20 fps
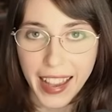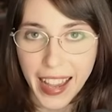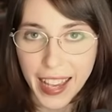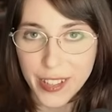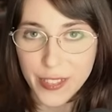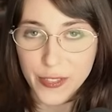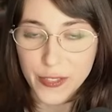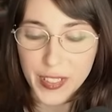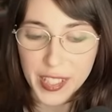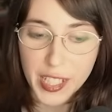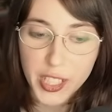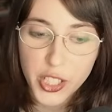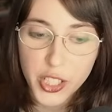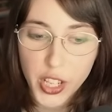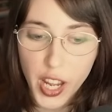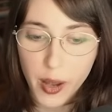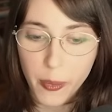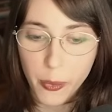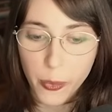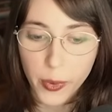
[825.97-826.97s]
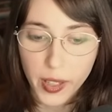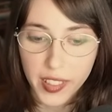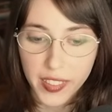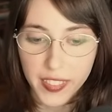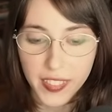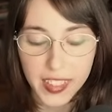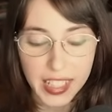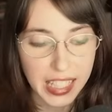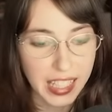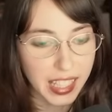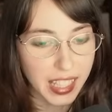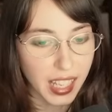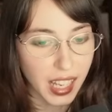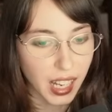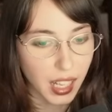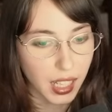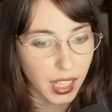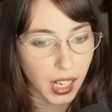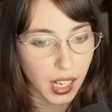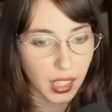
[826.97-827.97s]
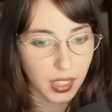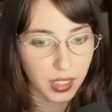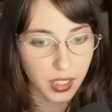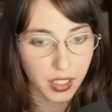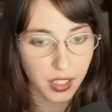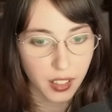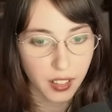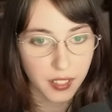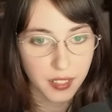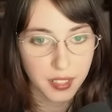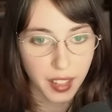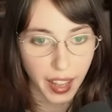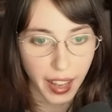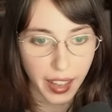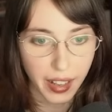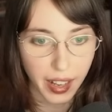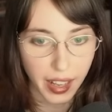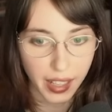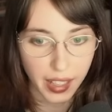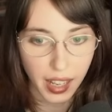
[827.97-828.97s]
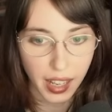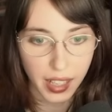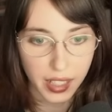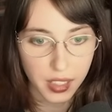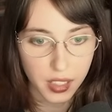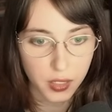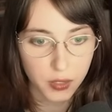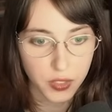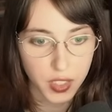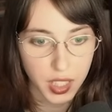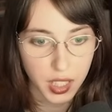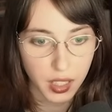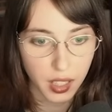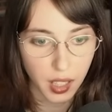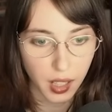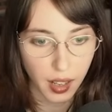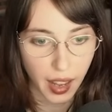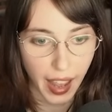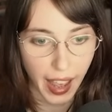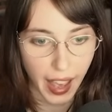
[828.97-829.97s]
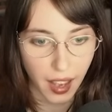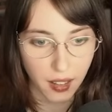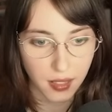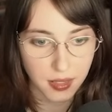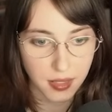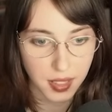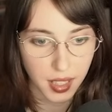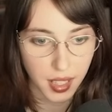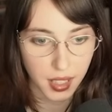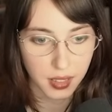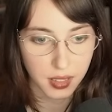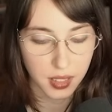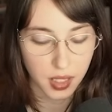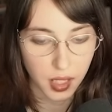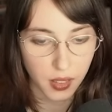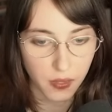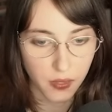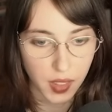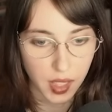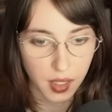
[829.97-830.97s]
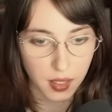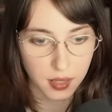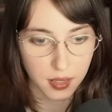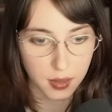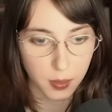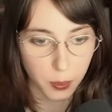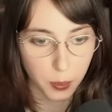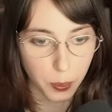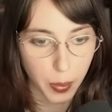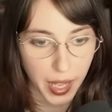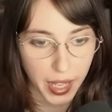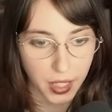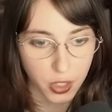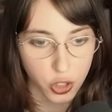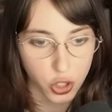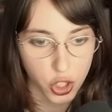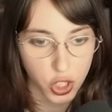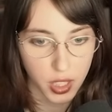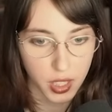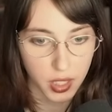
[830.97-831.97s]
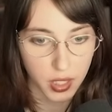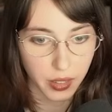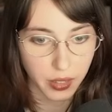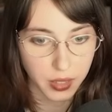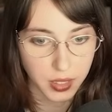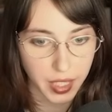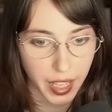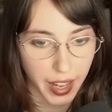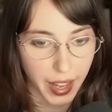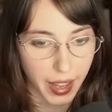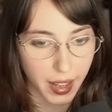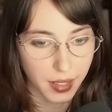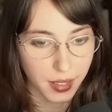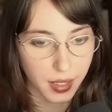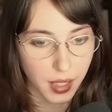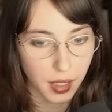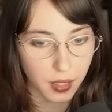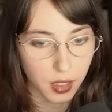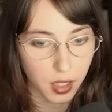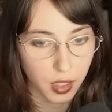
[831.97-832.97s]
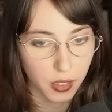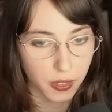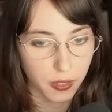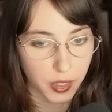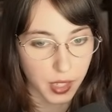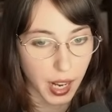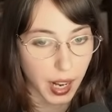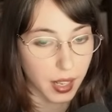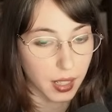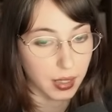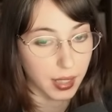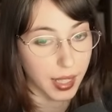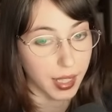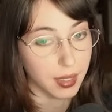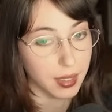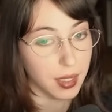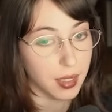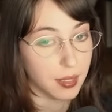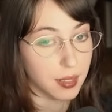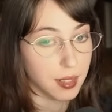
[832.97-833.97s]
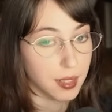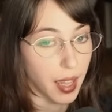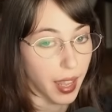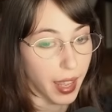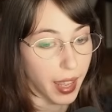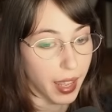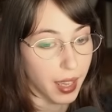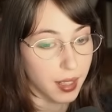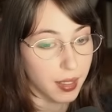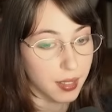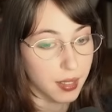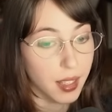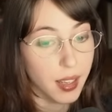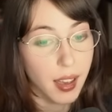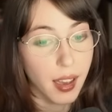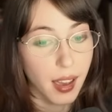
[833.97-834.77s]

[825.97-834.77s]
I've finished up with the colors and I kind of did a accent of this beigey tan color, kind of like the sand.